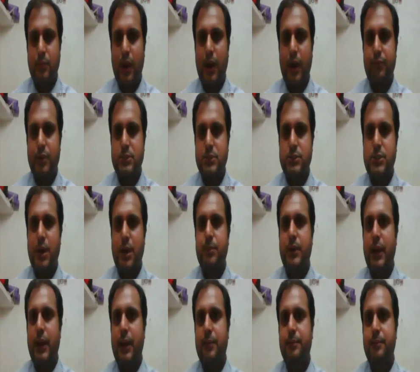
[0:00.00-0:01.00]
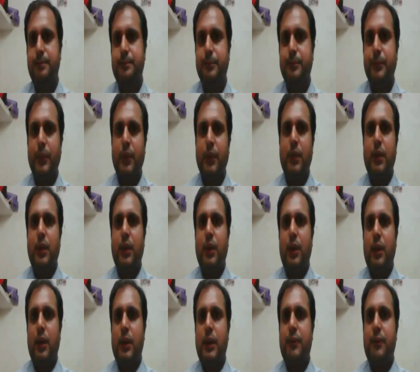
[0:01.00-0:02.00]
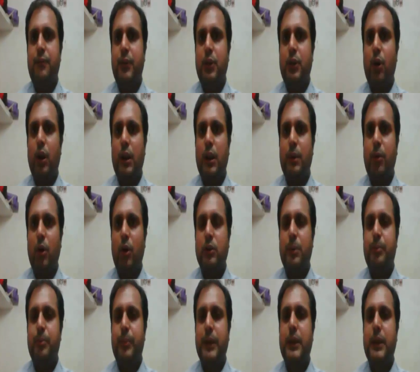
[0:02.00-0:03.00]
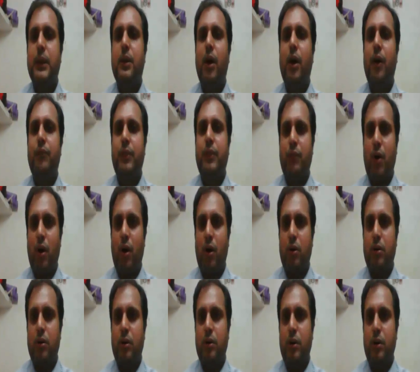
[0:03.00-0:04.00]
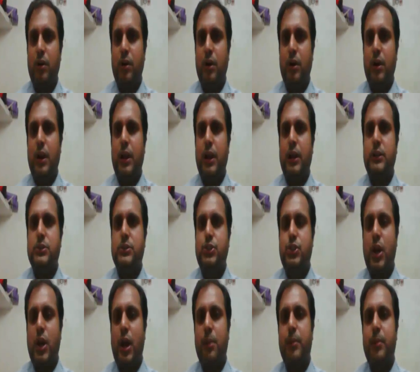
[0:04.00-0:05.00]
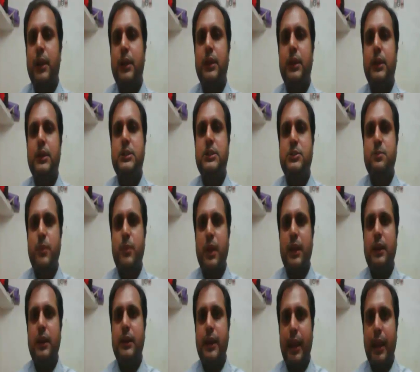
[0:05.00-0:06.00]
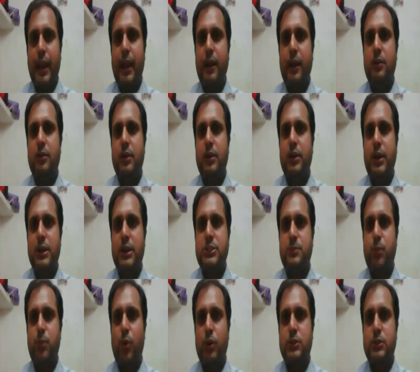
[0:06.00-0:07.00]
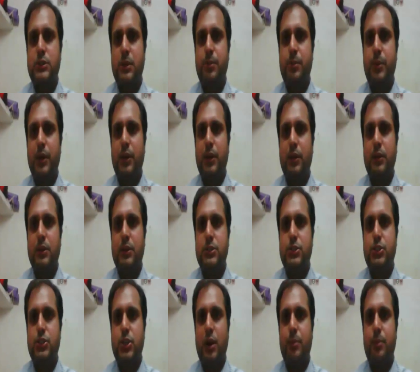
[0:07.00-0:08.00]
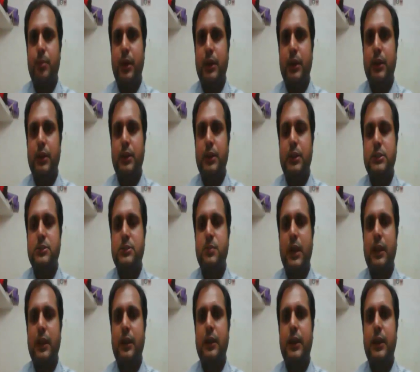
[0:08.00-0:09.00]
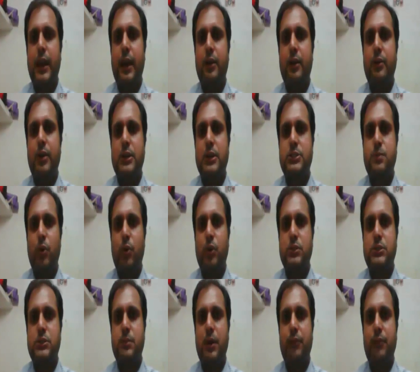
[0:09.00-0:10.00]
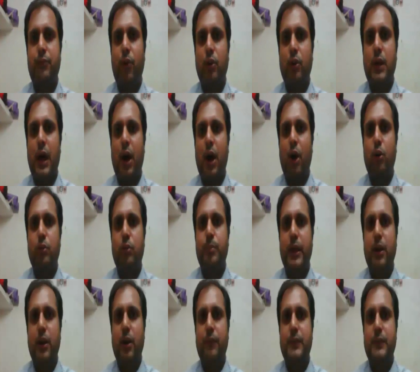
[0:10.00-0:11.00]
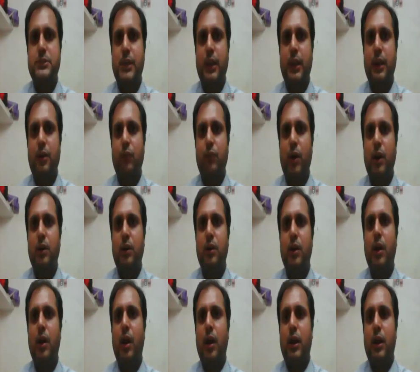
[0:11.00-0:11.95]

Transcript: after some time. If we talk about the beginning of the war, Germany is mainly held responsible. Germany is mainly held responsible for the outbreak of the Second World